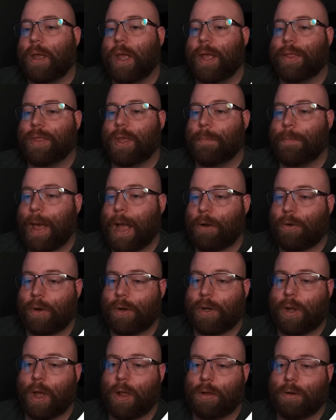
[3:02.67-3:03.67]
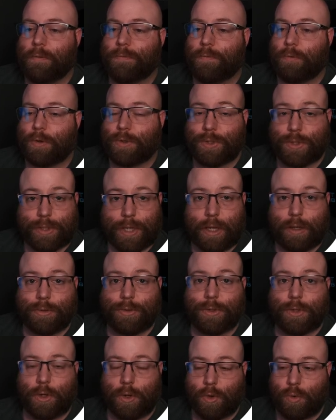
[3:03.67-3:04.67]
and the background color for
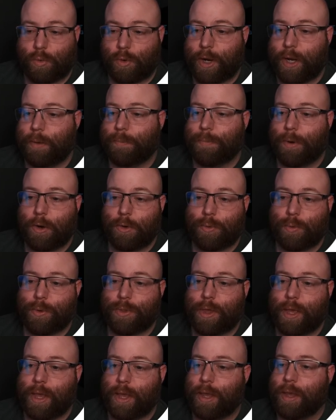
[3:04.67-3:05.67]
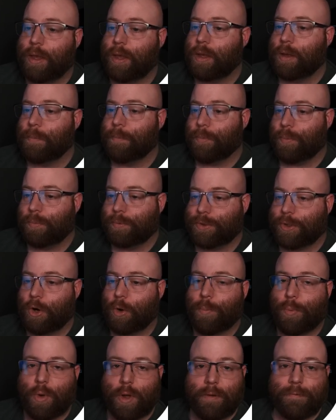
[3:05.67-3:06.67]
sales to green, both with a
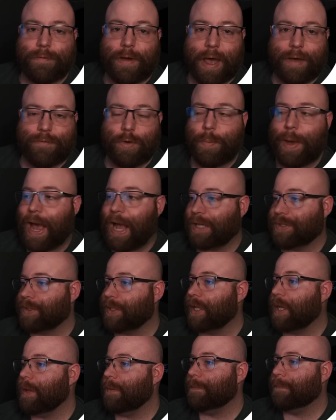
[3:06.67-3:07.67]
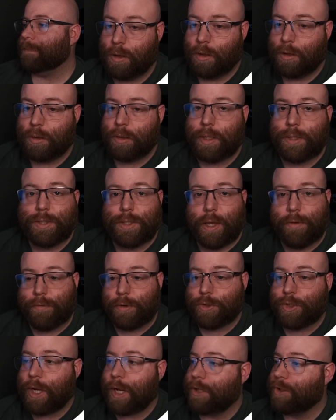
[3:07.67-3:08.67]
0.5 opacity. Let's save
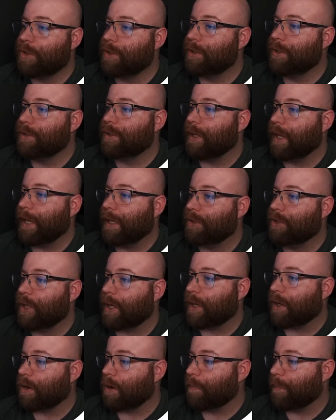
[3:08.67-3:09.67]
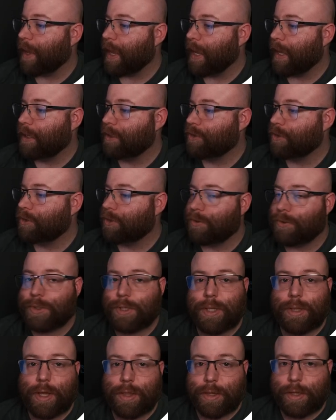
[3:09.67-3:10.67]
our changes and check out our page to
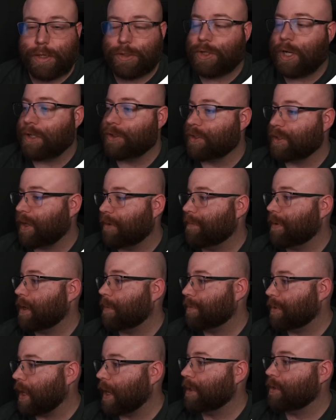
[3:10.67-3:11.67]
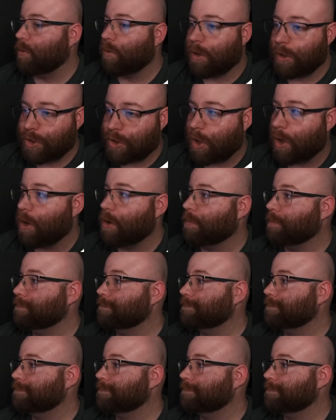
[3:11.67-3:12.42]
see that the changes have been applied to our chart.